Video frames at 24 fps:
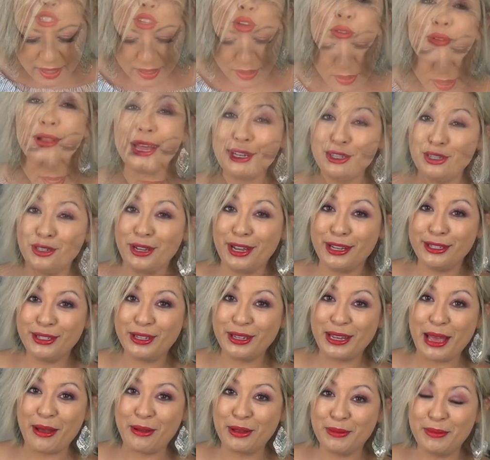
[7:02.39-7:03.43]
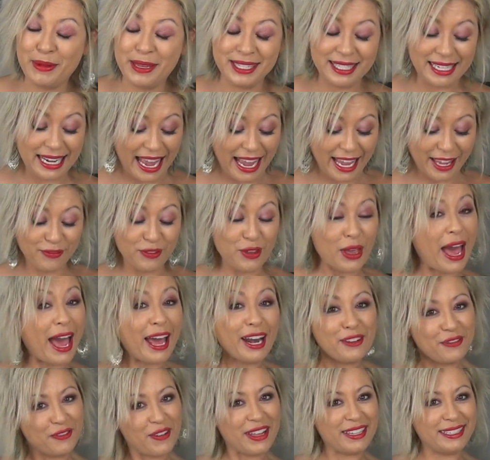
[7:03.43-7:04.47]
So glad you guys hung out with me today. If you
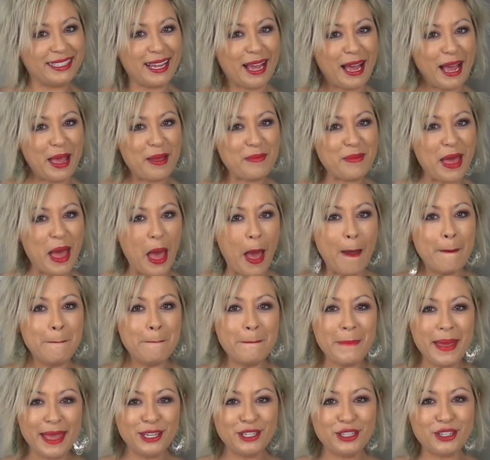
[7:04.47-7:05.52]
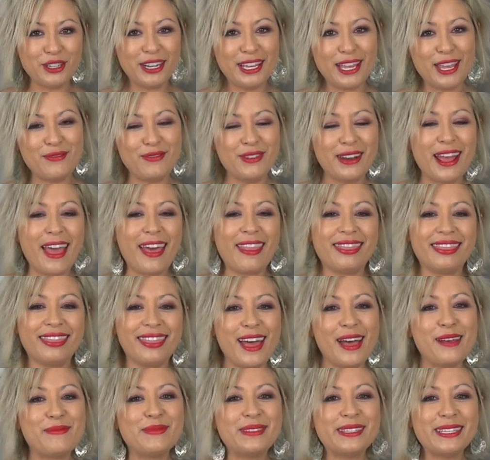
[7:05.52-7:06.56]
had a fun time, make sure to give it a
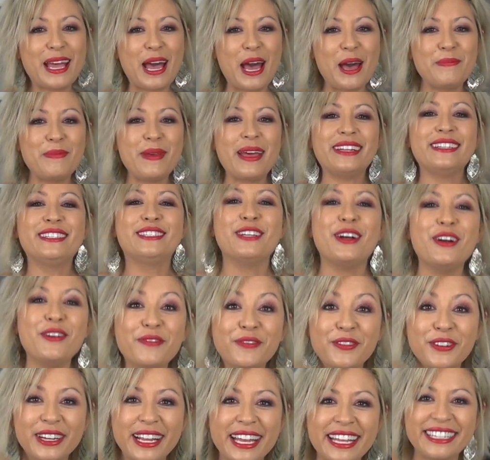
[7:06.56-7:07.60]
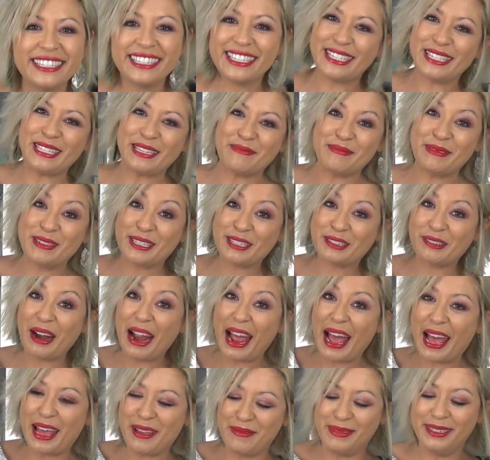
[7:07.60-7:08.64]
thumbs up and don't forget to
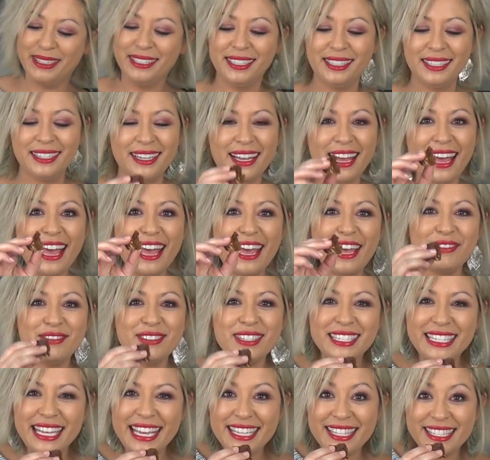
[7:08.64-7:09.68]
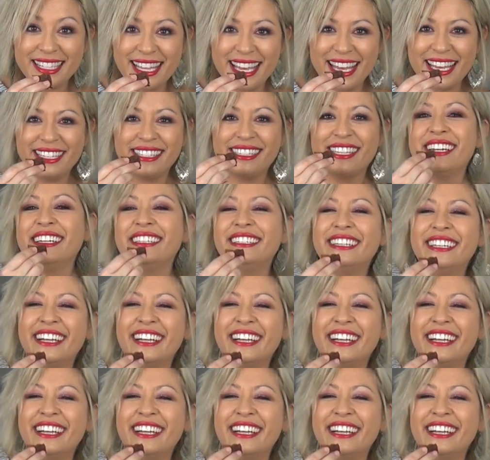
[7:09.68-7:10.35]
subscribe. I have to taste this.